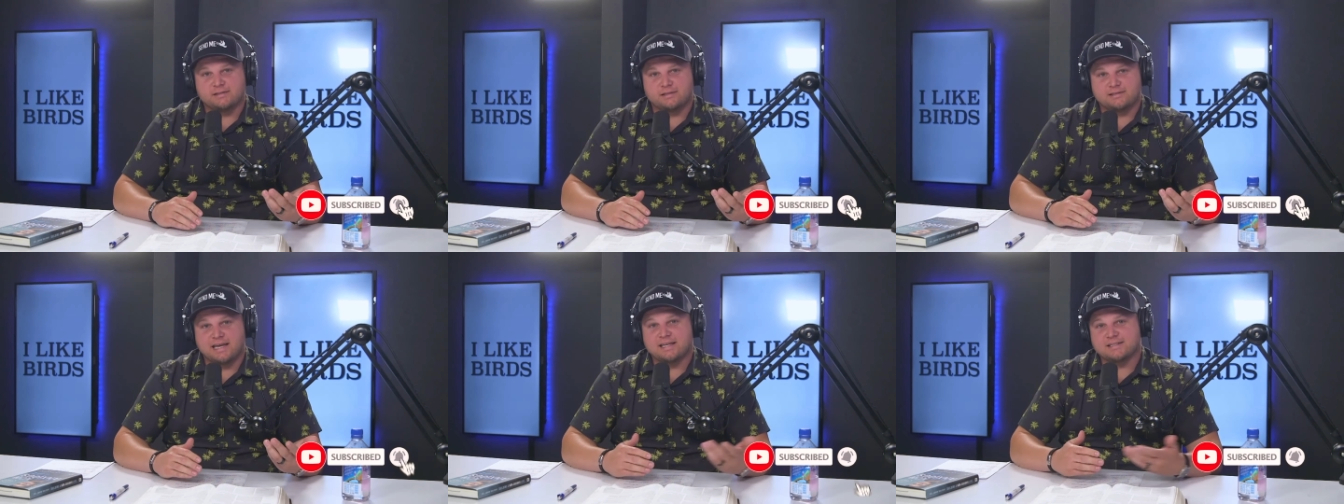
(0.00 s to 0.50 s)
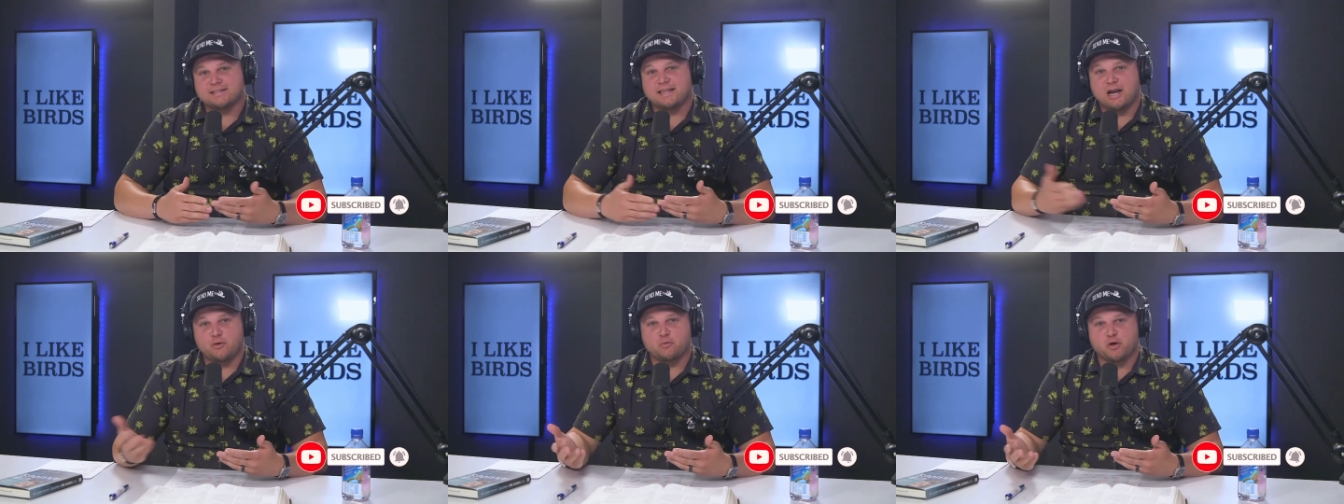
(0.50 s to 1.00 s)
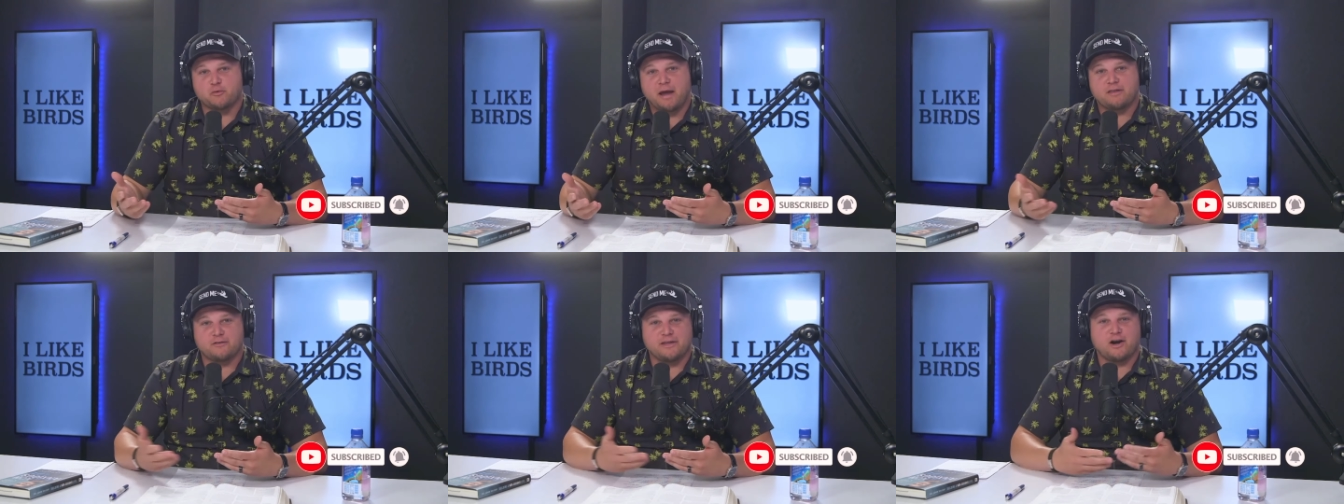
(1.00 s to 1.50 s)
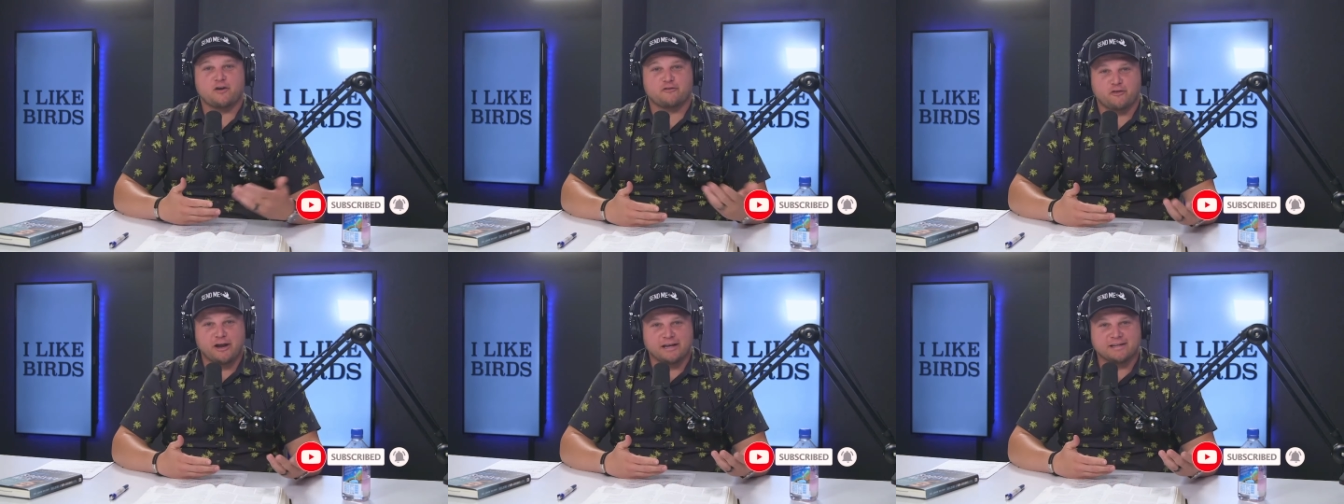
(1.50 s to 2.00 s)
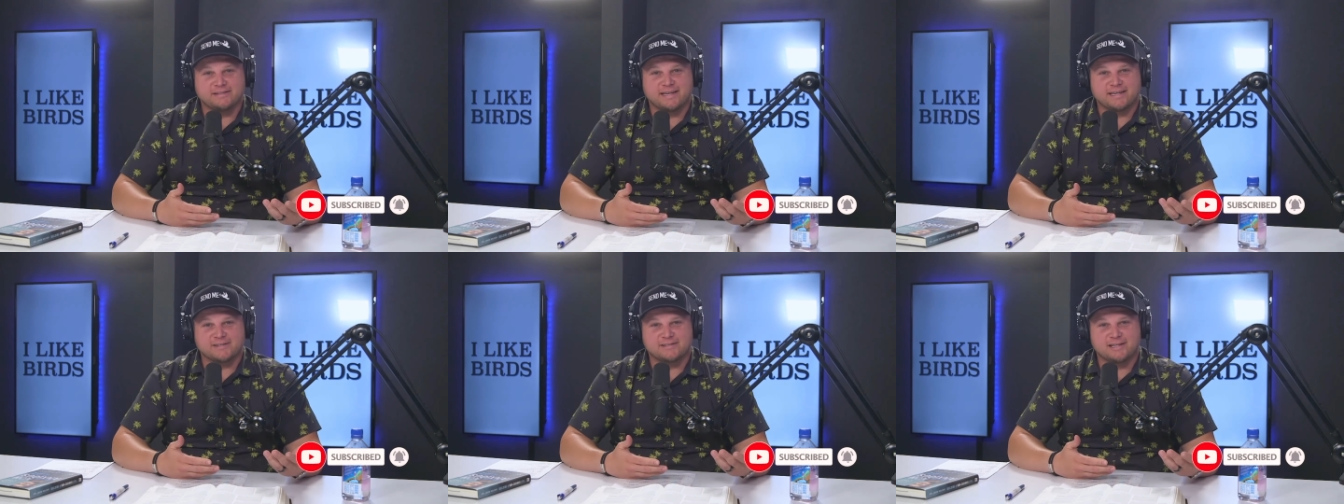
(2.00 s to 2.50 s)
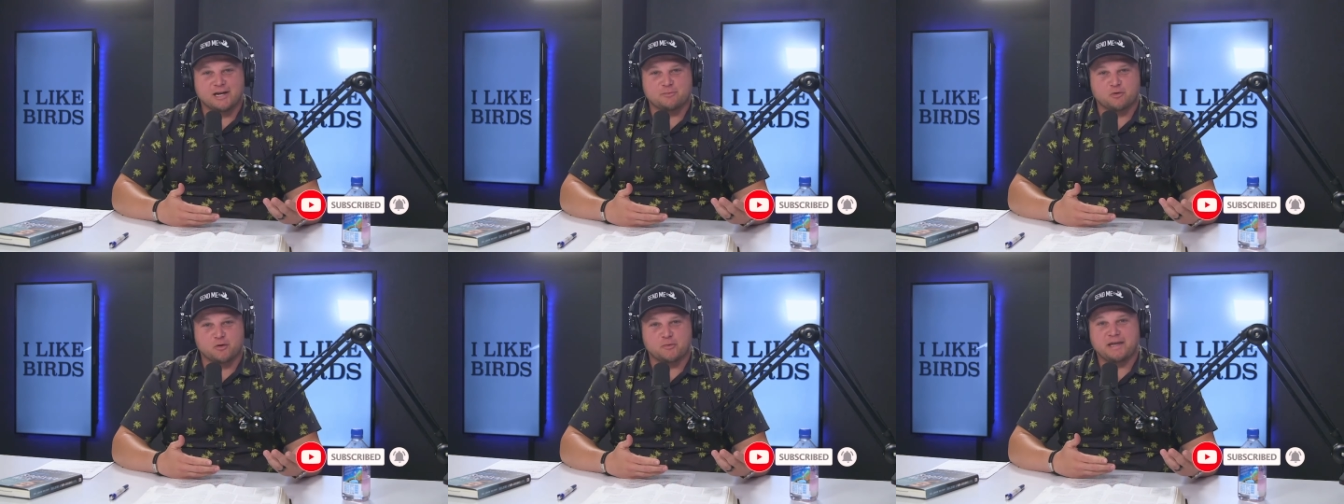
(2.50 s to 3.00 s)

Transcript: taking us to the airport rather than our friend taking us to the airport.